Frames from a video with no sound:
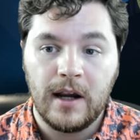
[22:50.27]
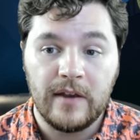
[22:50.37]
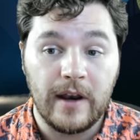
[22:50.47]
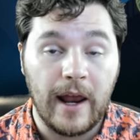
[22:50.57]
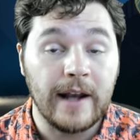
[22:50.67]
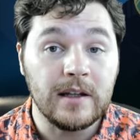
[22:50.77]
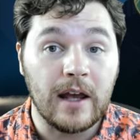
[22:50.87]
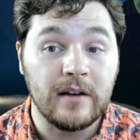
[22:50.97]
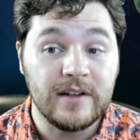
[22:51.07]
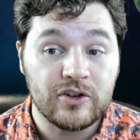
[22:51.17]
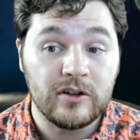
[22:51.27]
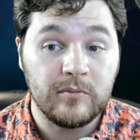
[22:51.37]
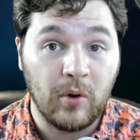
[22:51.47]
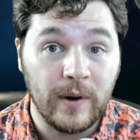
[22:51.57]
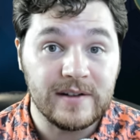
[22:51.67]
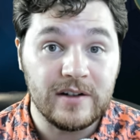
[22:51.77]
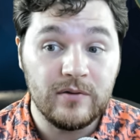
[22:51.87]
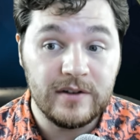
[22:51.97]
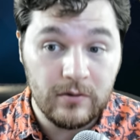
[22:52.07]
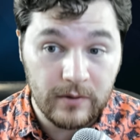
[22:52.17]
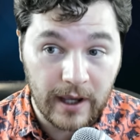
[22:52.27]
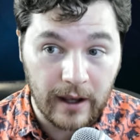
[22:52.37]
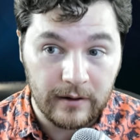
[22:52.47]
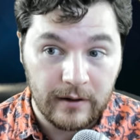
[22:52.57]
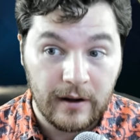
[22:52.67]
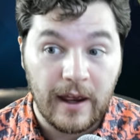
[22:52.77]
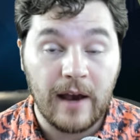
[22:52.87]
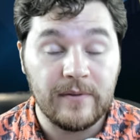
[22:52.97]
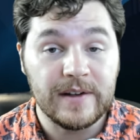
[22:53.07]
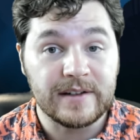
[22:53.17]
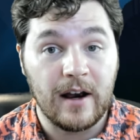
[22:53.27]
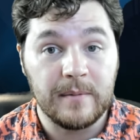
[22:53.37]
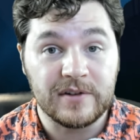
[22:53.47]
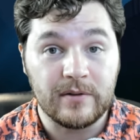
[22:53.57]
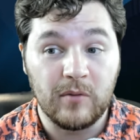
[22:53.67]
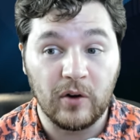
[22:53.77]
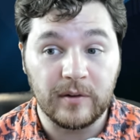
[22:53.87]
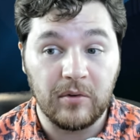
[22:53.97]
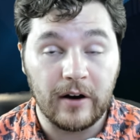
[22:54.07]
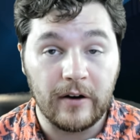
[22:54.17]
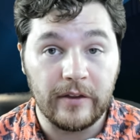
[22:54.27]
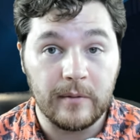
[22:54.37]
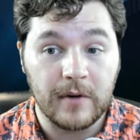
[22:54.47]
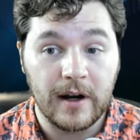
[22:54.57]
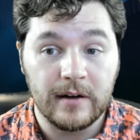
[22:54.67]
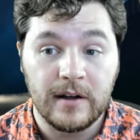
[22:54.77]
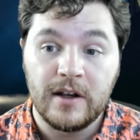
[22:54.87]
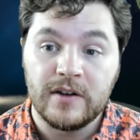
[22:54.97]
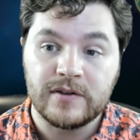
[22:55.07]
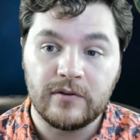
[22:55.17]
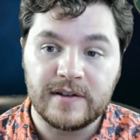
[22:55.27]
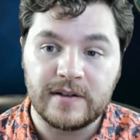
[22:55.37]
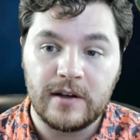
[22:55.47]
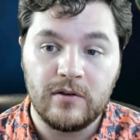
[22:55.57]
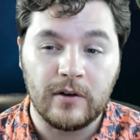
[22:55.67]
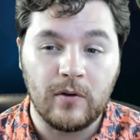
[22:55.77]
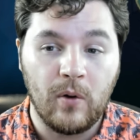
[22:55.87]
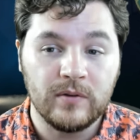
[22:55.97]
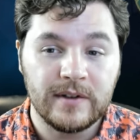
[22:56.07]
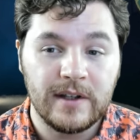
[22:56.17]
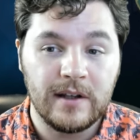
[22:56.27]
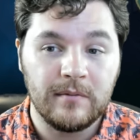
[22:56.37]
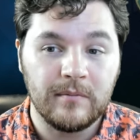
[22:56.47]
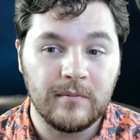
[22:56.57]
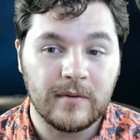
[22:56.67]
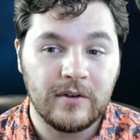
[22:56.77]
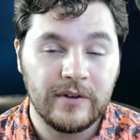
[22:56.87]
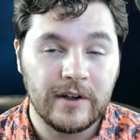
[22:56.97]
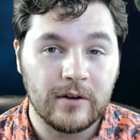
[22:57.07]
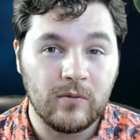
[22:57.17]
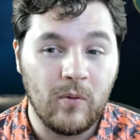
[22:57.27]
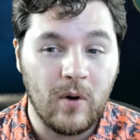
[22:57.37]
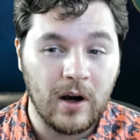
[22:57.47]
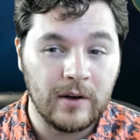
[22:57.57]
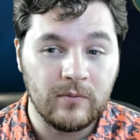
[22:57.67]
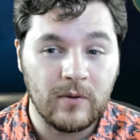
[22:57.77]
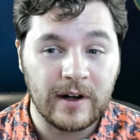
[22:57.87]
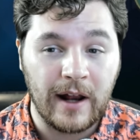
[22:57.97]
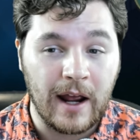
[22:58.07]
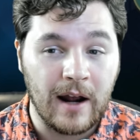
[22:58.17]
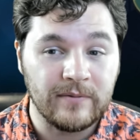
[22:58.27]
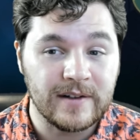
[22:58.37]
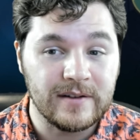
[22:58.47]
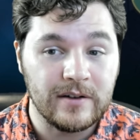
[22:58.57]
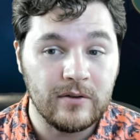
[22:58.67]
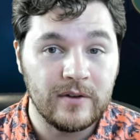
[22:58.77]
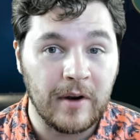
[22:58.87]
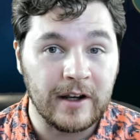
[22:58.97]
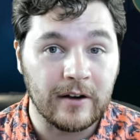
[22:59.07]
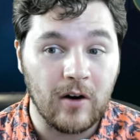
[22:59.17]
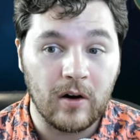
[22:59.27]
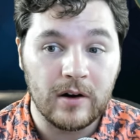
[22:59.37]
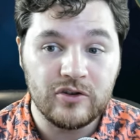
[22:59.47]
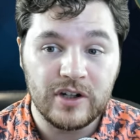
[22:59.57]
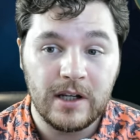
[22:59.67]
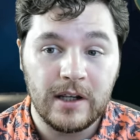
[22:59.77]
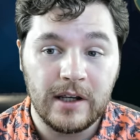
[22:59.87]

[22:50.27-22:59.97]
And then any additional points you do get have this ×3 multiplier on them, right? So let's say you can only clear 1, 1.5 to 2, depending on RNG